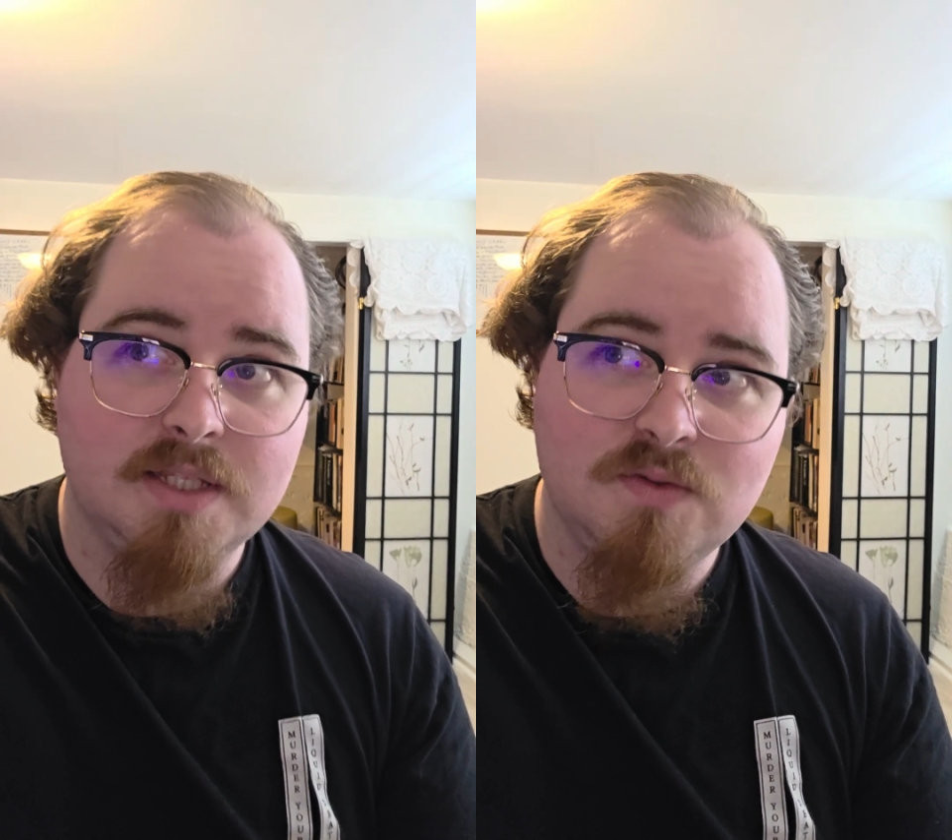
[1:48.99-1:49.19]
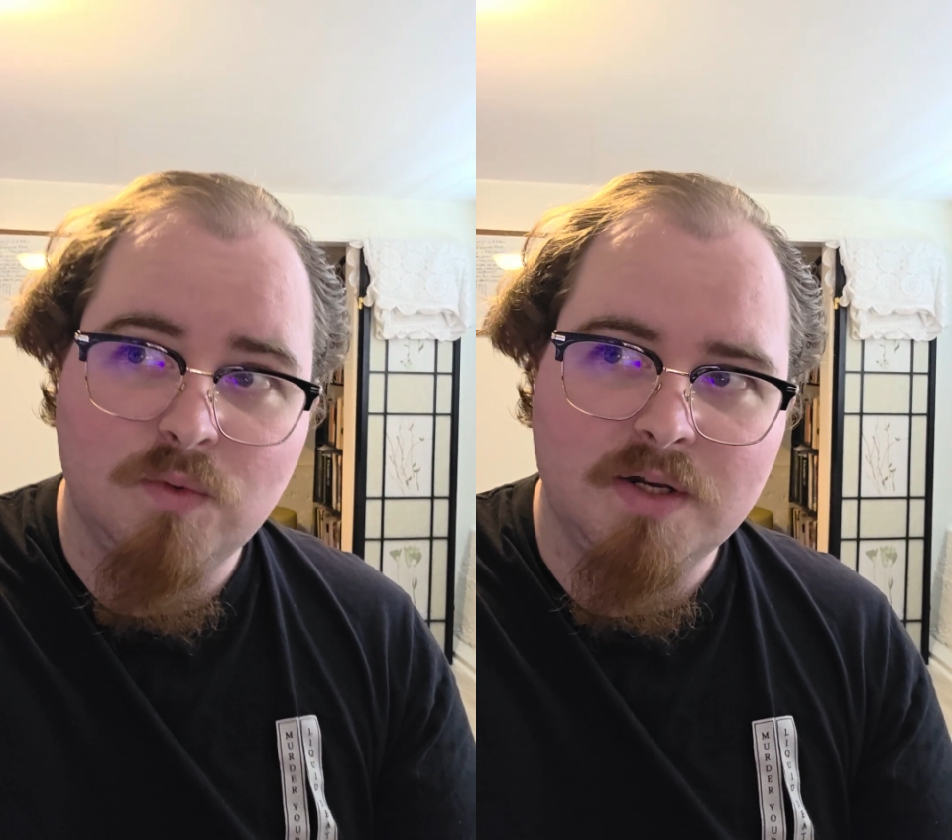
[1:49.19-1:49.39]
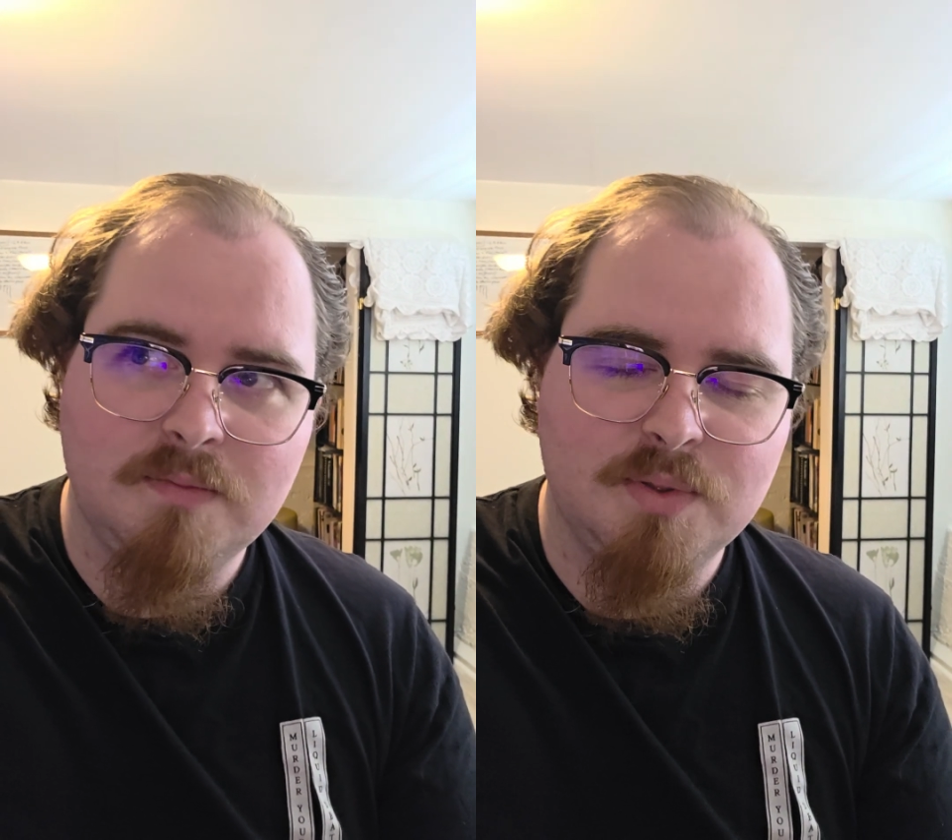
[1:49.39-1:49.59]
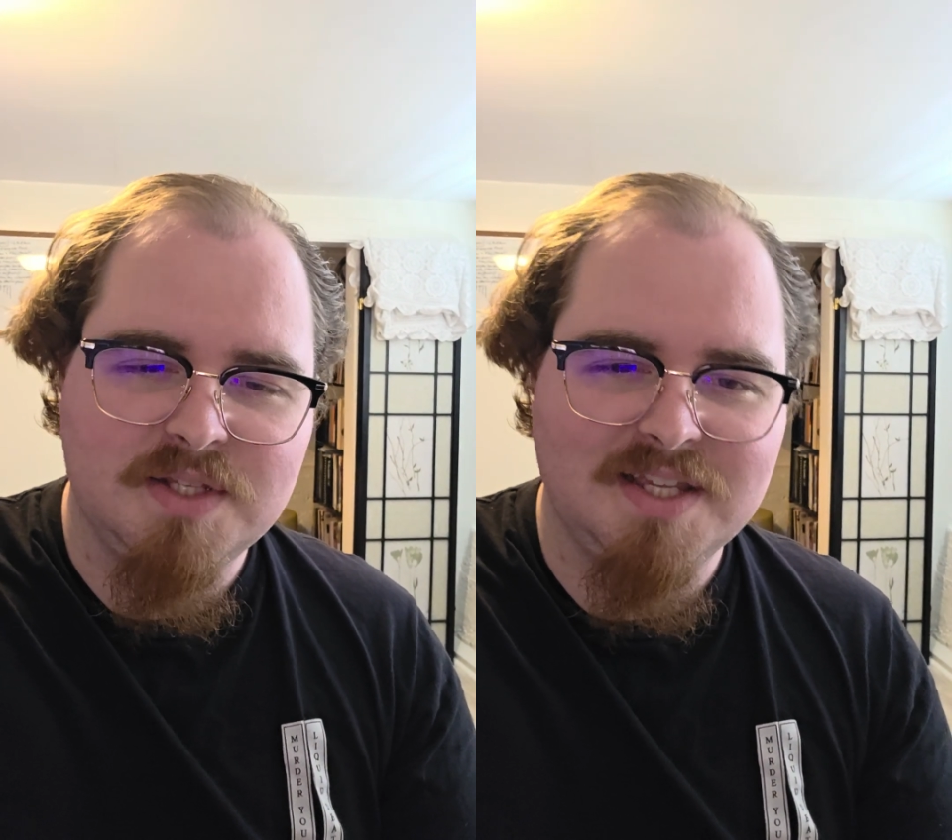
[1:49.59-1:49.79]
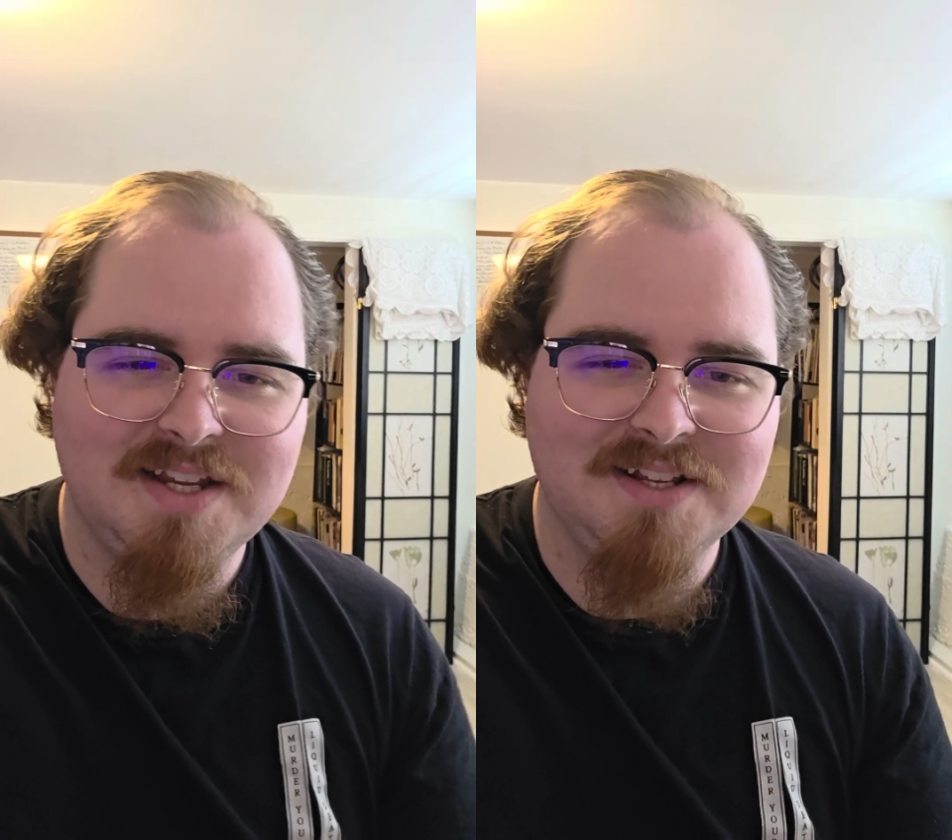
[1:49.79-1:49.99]
or at least one in
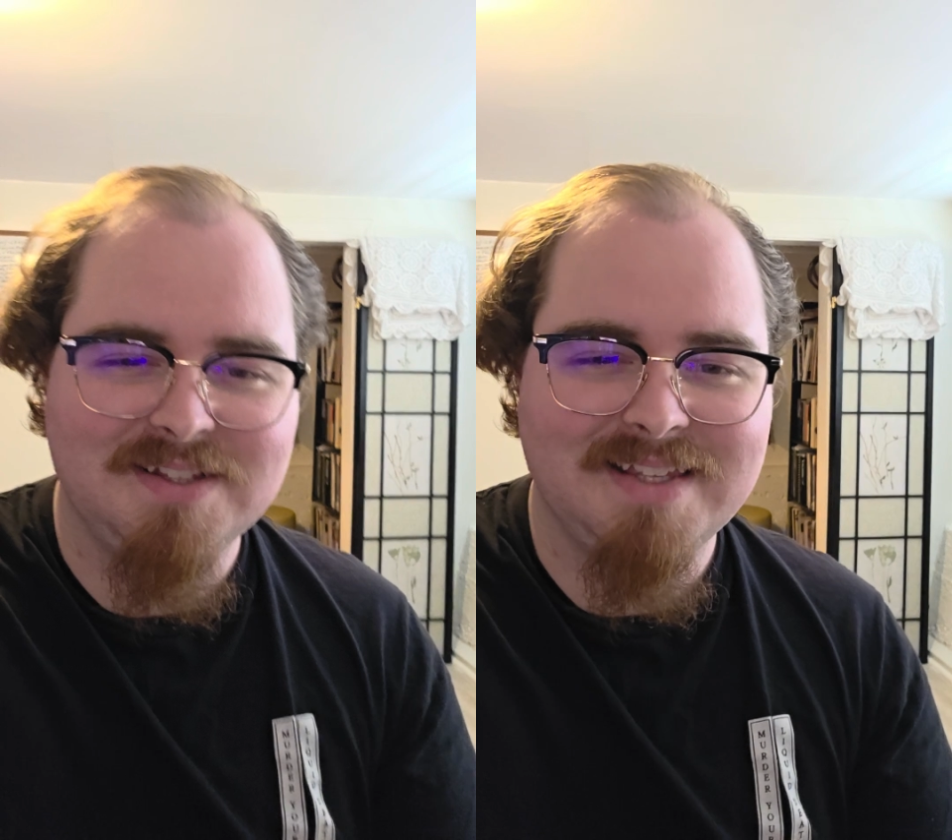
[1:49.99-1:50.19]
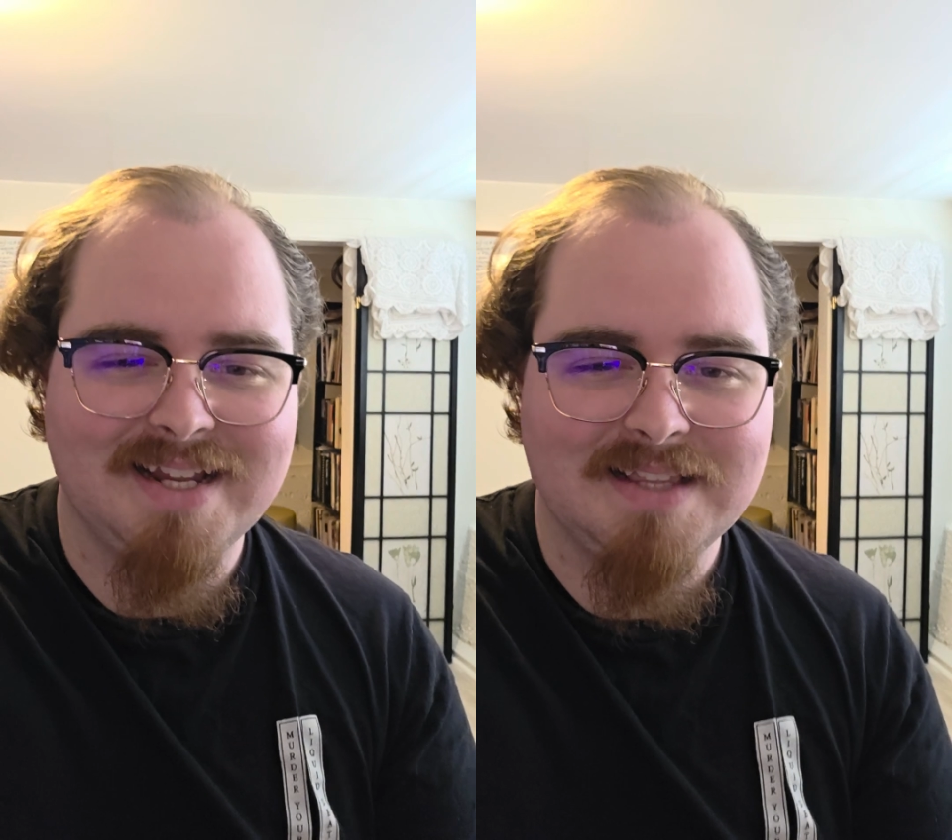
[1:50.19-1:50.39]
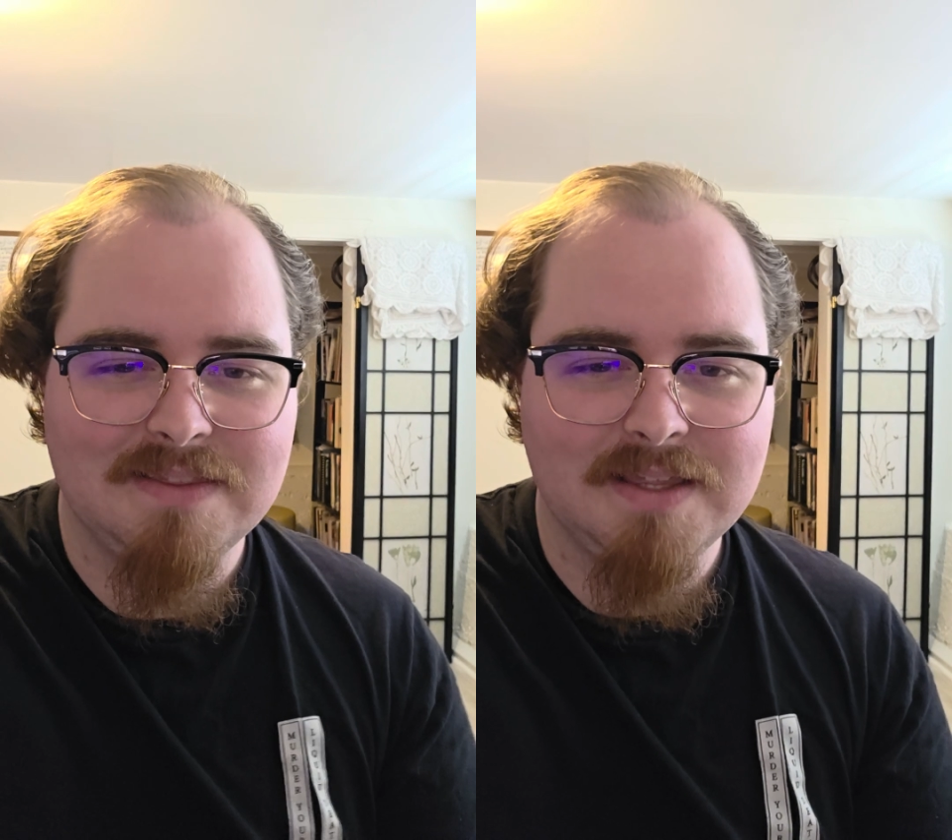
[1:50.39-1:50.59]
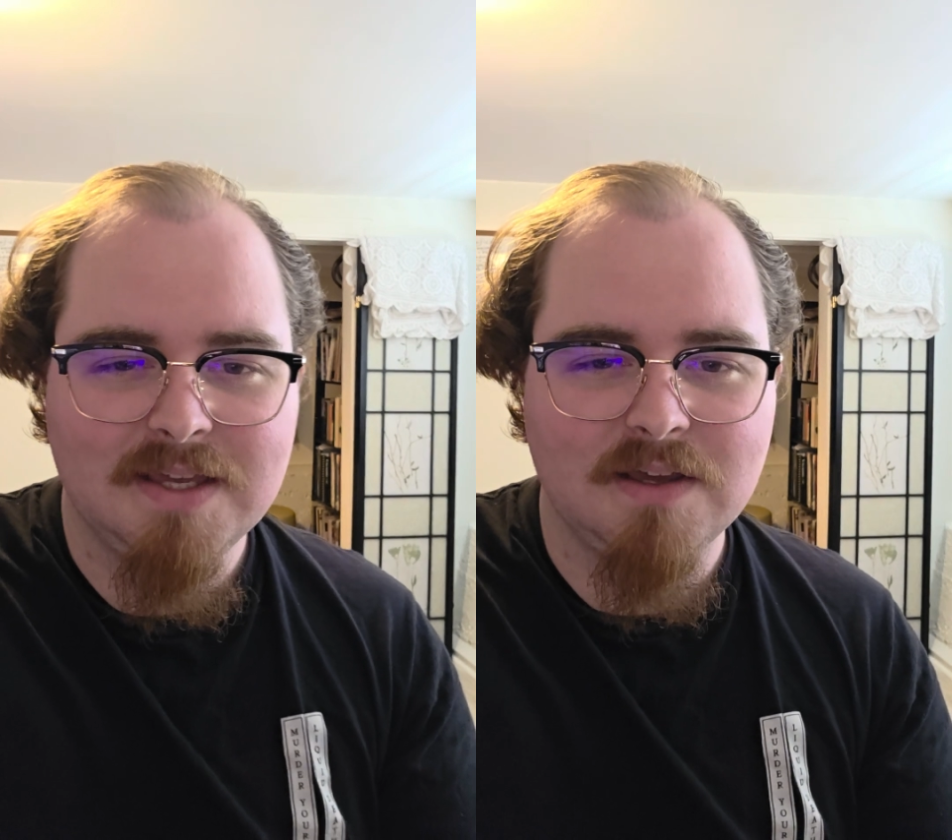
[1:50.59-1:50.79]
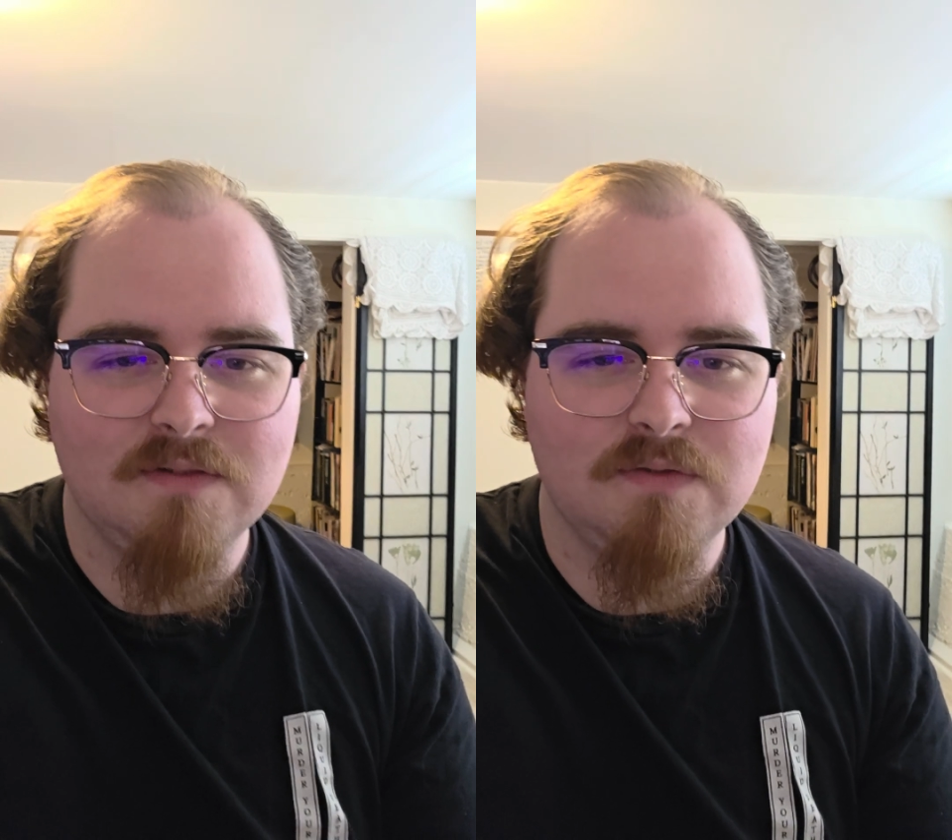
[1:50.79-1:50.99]
particular that I can
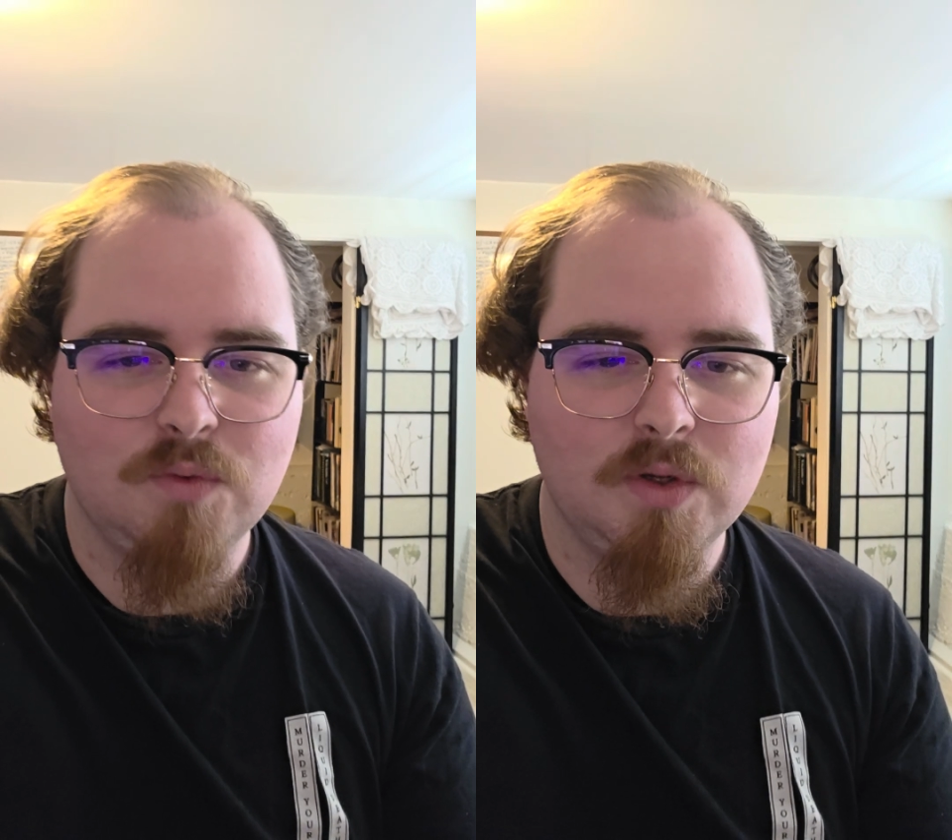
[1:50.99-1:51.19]
think of,